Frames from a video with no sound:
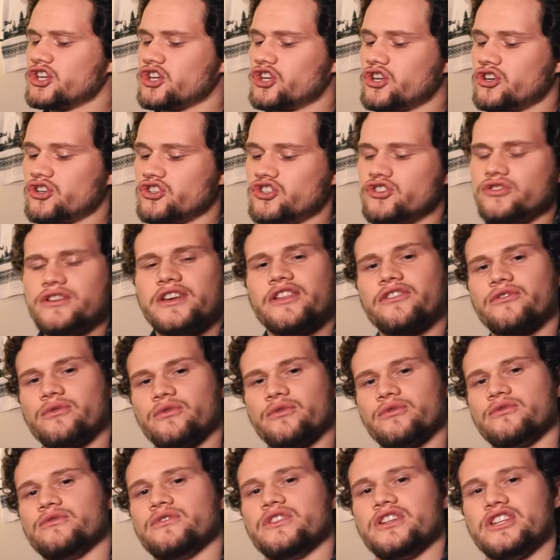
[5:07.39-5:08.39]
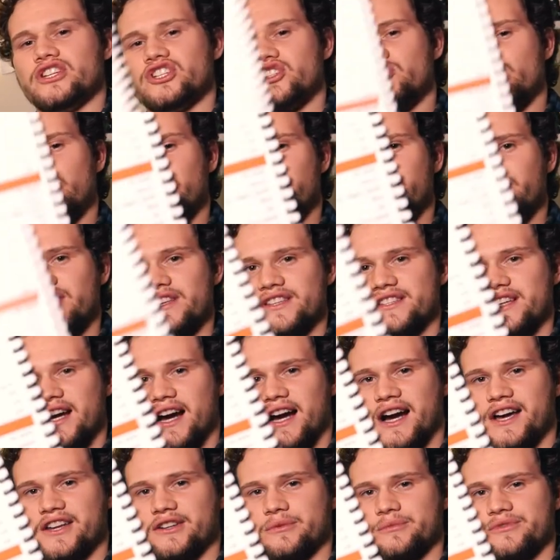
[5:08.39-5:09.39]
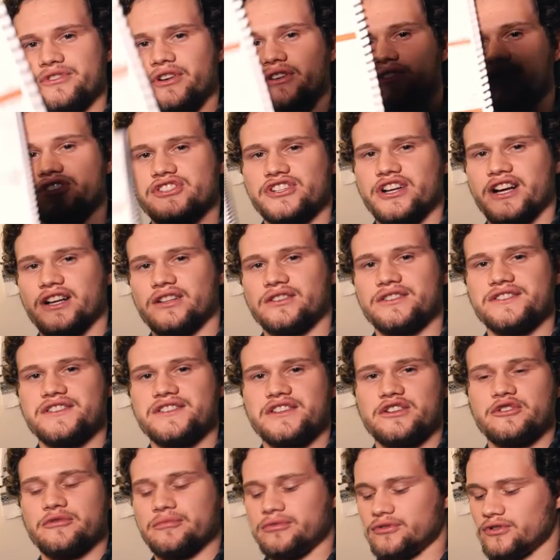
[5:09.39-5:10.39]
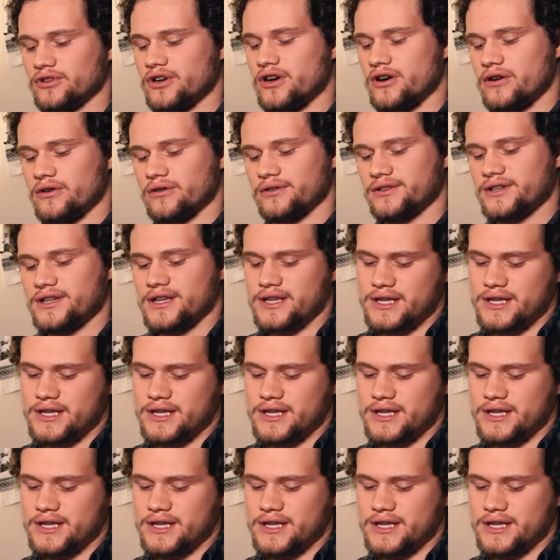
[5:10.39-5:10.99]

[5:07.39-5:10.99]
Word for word: Could you get through each one of these items on the checklist here below?